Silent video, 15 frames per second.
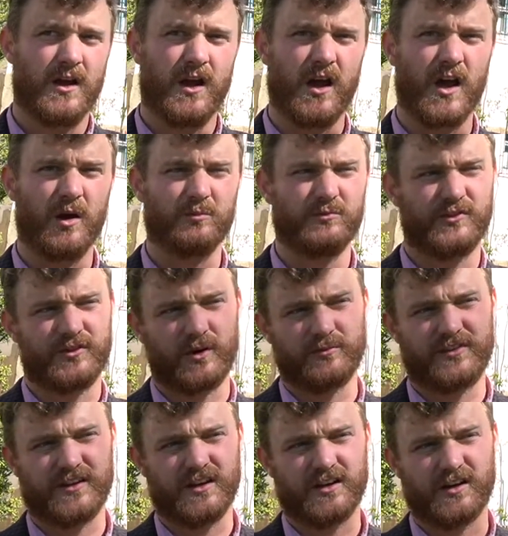So I'm
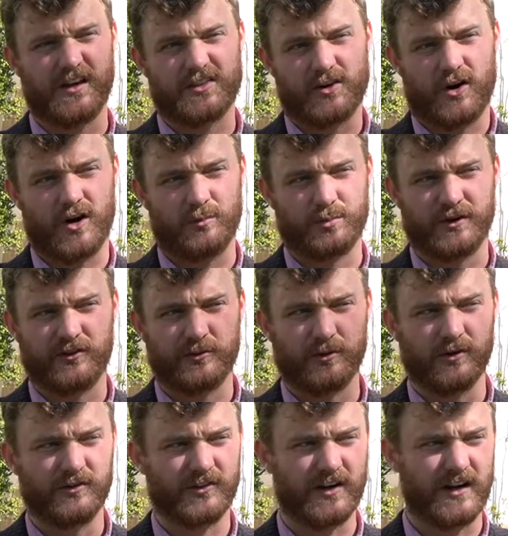thinking like the harm
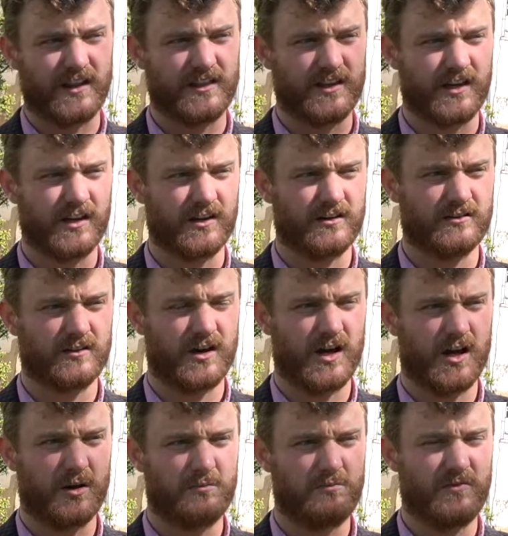principle. Is there anything
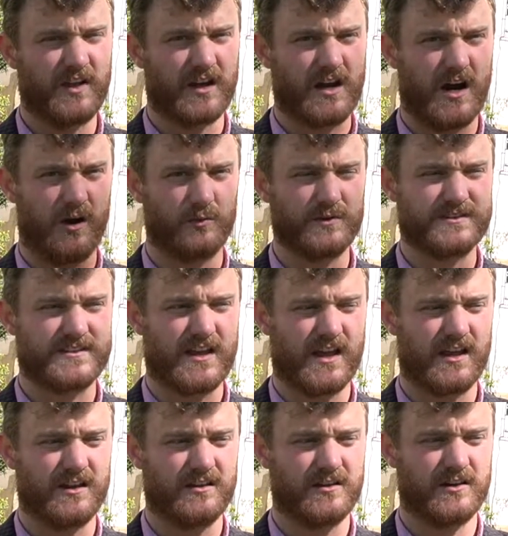that Kant would
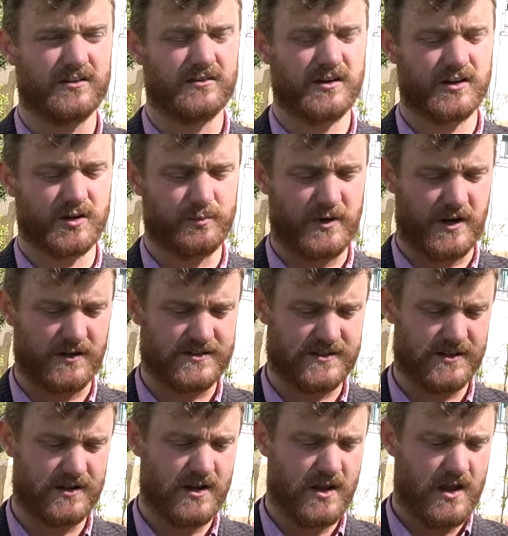say in
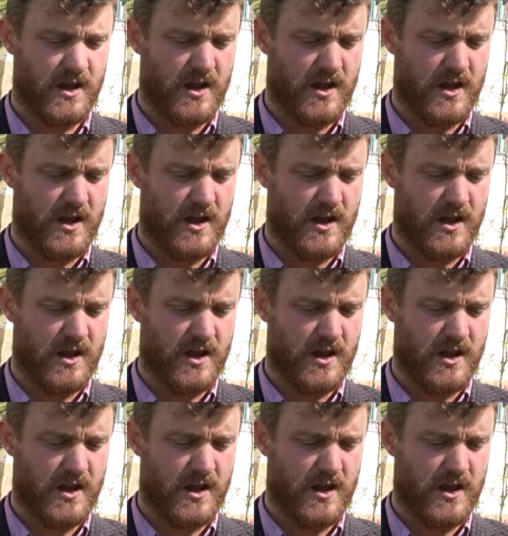comparison?